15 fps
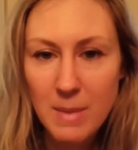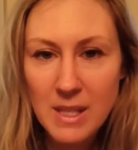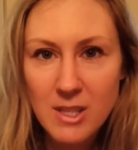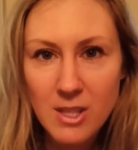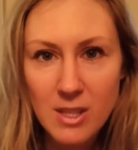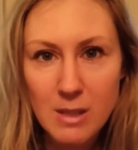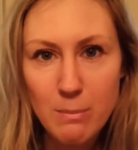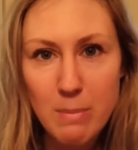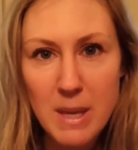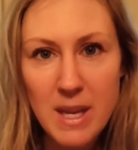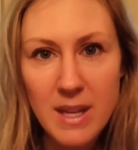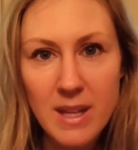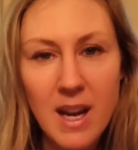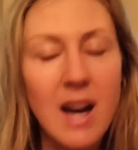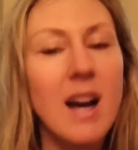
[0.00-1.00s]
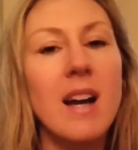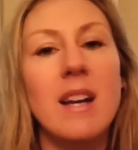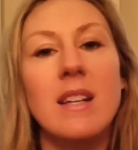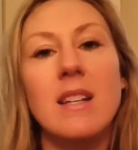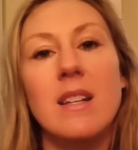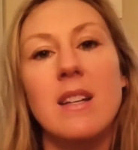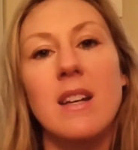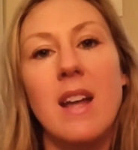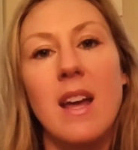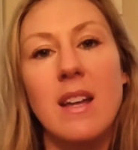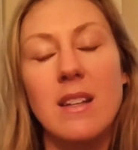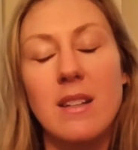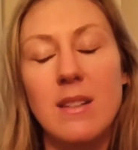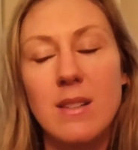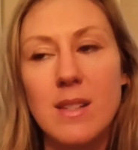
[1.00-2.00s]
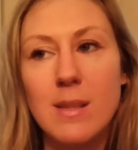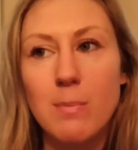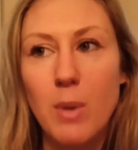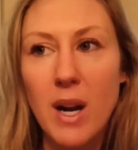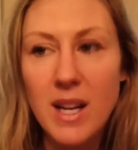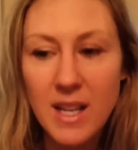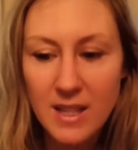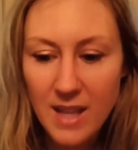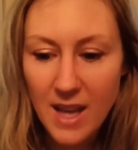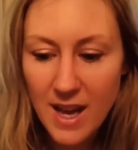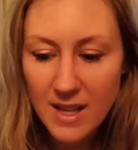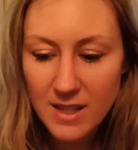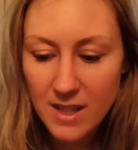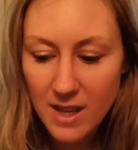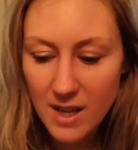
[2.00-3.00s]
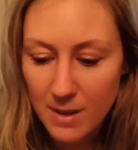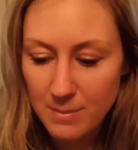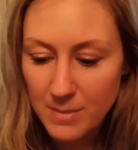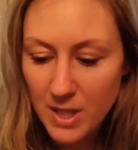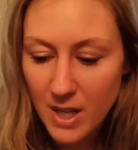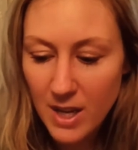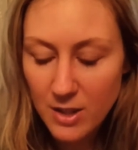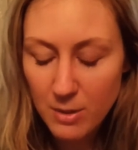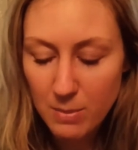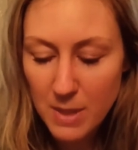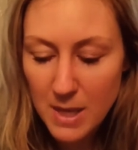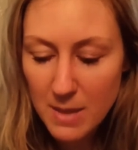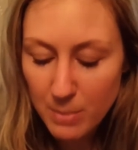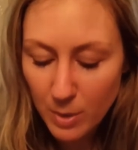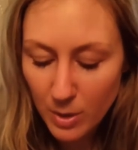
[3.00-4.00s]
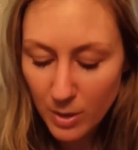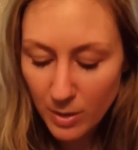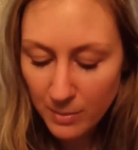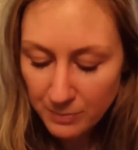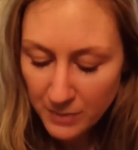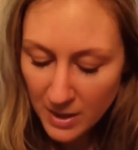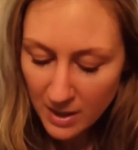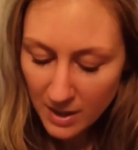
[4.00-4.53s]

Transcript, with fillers: it's just being kind and and spreading that um, to other people